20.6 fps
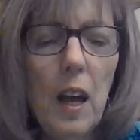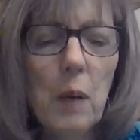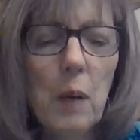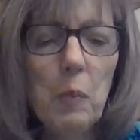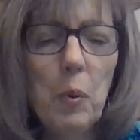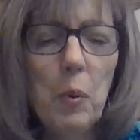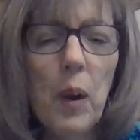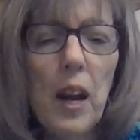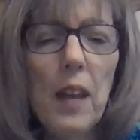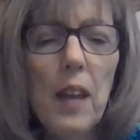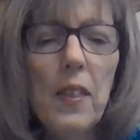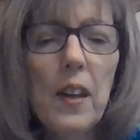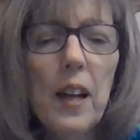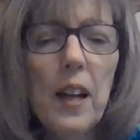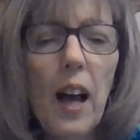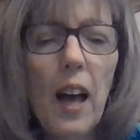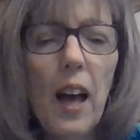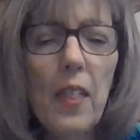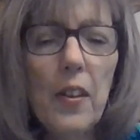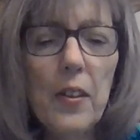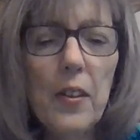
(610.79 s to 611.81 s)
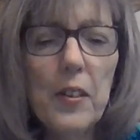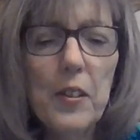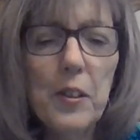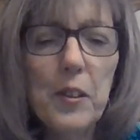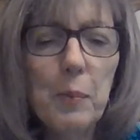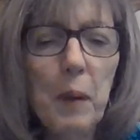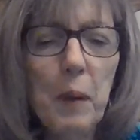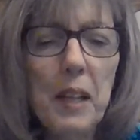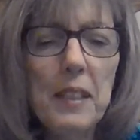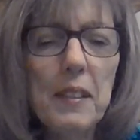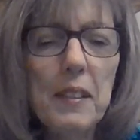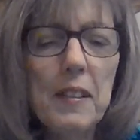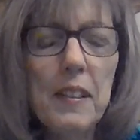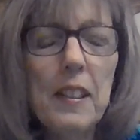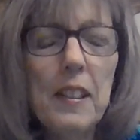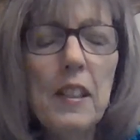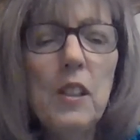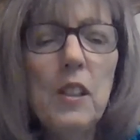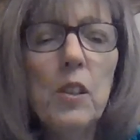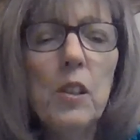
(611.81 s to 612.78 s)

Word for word: and pray that others might see